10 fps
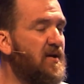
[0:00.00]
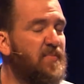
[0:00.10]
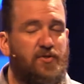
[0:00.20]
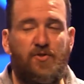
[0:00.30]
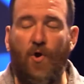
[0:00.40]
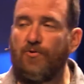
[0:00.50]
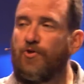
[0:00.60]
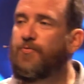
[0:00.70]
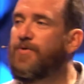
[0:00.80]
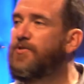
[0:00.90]
But don't
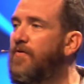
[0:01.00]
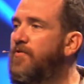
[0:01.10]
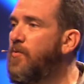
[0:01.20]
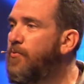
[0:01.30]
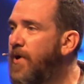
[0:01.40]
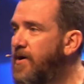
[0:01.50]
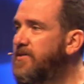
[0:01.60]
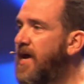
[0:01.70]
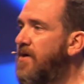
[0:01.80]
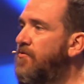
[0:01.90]
just reserve your prayer
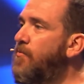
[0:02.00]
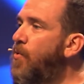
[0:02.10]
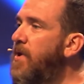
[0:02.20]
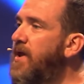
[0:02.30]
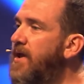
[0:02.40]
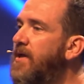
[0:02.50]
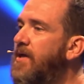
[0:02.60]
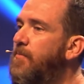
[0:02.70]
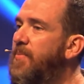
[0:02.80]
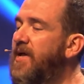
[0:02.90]
time for morning,
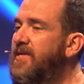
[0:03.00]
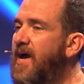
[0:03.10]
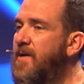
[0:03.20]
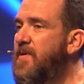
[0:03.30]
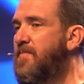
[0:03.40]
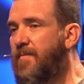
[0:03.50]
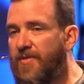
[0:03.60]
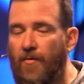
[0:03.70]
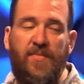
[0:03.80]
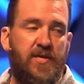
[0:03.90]
bedtime, and maybe
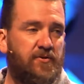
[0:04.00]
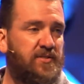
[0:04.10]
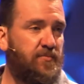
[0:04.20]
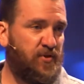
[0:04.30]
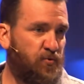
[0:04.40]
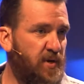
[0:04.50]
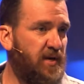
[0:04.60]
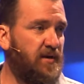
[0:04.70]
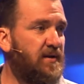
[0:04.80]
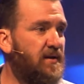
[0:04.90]
the meals in
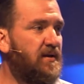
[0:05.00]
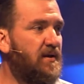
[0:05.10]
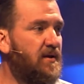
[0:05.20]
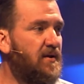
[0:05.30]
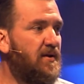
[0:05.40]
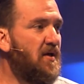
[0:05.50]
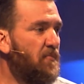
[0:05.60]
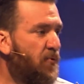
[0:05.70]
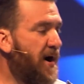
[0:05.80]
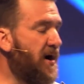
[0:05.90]
between.
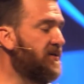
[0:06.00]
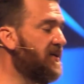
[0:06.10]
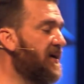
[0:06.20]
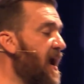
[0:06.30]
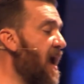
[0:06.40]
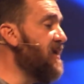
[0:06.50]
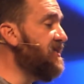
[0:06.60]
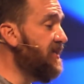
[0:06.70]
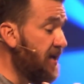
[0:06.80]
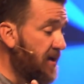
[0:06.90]
Prayer is a
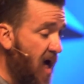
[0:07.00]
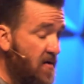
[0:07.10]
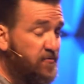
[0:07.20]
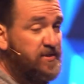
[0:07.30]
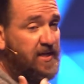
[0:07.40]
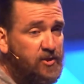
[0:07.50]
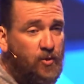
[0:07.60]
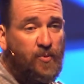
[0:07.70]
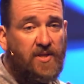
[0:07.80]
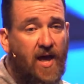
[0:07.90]
constant
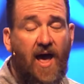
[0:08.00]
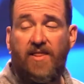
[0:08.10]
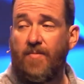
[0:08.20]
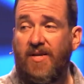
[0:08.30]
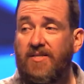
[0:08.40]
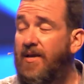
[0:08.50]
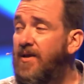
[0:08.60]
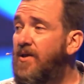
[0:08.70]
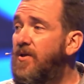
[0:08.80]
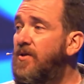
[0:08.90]
conversation with God. That means,
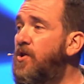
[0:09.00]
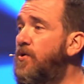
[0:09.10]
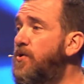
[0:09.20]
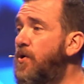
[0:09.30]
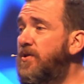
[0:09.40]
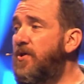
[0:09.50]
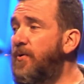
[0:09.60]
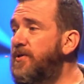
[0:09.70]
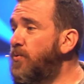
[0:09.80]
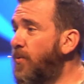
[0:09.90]
you know, you
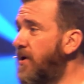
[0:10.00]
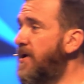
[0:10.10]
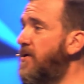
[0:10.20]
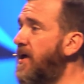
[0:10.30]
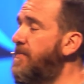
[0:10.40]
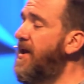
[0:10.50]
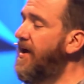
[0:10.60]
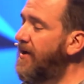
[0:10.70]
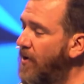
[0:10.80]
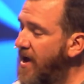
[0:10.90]
get to work and you're like, man, I
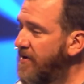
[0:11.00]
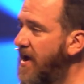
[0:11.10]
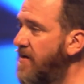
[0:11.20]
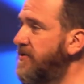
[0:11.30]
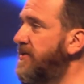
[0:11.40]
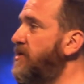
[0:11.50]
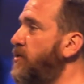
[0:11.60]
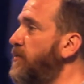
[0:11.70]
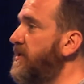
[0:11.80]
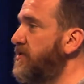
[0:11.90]
got to go have a
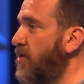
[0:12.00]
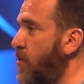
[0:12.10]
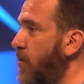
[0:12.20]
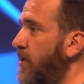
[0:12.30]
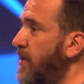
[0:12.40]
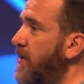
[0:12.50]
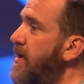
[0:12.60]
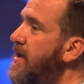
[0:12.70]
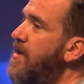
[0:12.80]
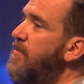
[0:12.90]
conversation with this coworker.
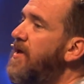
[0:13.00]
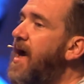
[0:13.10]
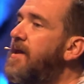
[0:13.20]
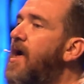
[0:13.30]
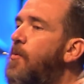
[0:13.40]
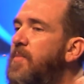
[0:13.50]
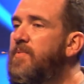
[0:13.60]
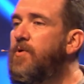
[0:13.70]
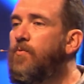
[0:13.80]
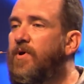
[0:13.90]
God, help me
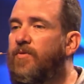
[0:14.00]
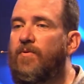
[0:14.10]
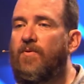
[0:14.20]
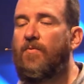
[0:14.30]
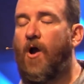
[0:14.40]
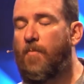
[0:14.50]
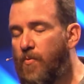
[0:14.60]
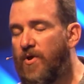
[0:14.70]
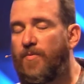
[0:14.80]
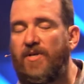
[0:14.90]
be
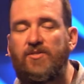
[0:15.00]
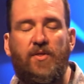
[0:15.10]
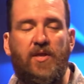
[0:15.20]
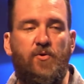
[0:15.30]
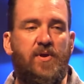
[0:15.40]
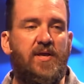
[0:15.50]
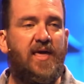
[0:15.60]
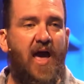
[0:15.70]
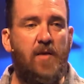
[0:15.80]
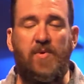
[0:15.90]
with me so that you can
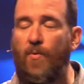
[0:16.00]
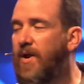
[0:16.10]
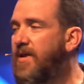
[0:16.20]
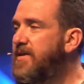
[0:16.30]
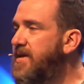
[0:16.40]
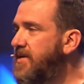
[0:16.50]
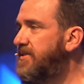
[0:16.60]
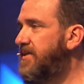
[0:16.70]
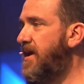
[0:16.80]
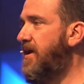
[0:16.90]
guide me in what I need to
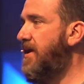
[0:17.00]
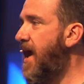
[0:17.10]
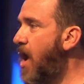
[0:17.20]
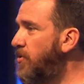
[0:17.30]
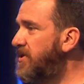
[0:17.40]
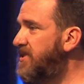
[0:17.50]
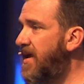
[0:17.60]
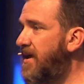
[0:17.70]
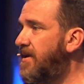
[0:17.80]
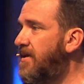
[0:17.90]
say and how to
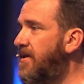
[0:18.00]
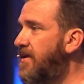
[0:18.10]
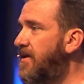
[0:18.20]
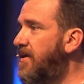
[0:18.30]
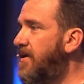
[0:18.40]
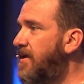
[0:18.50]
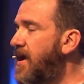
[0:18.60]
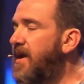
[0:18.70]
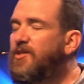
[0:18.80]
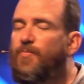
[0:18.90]
say it.
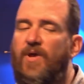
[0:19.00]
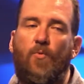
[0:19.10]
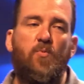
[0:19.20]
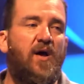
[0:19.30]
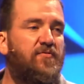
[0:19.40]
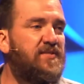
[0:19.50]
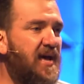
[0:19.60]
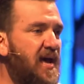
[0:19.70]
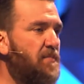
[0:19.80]
God, it's been a rough day.